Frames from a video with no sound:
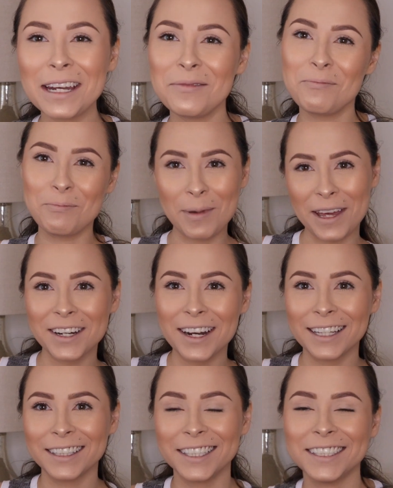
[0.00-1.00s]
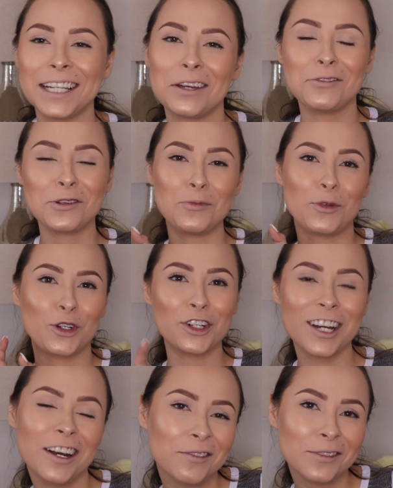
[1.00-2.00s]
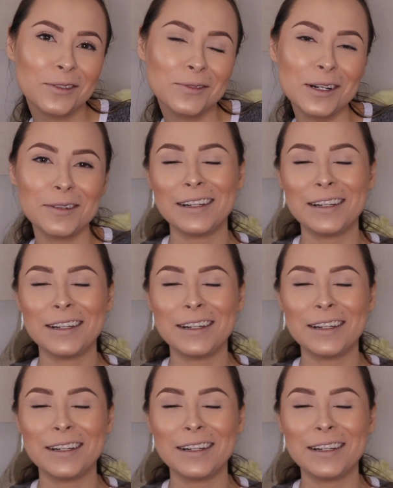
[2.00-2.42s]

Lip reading: getting better at this. I feel more comfortable.